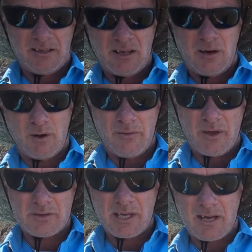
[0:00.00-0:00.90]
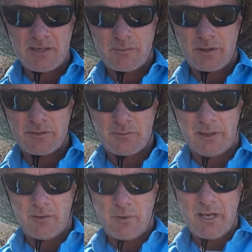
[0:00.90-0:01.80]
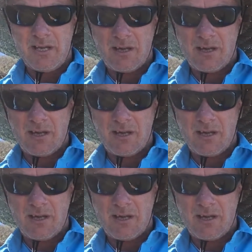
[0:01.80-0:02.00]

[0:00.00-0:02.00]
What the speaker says: go on those days where it's really windy,